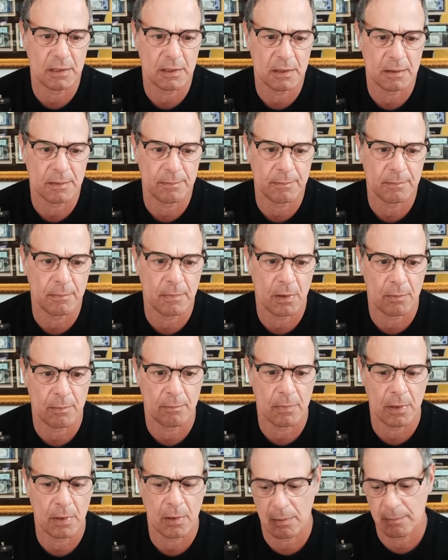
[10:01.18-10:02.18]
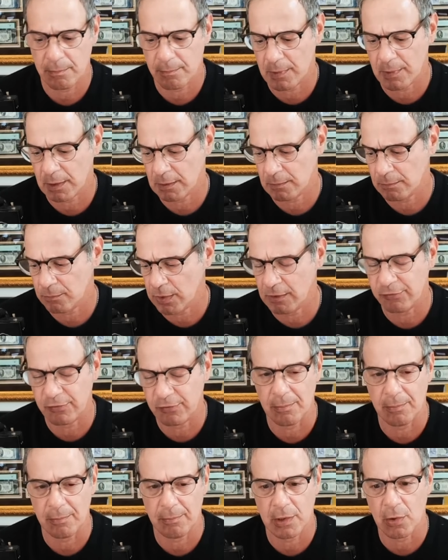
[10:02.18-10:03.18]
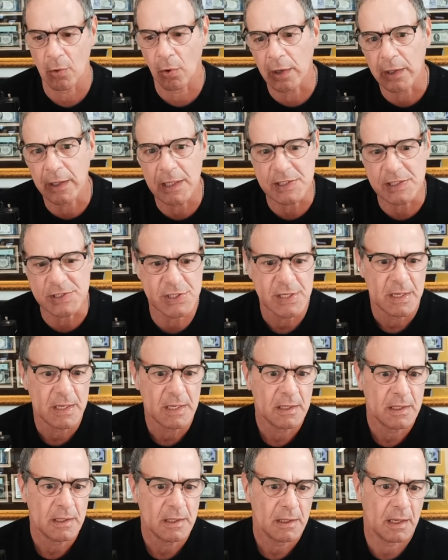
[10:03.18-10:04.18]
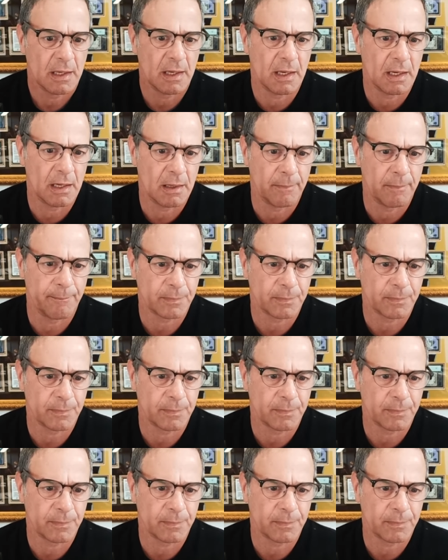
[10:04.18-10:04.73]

uh, Ma, Ma, Ma, what is it, Mayorkas, uh,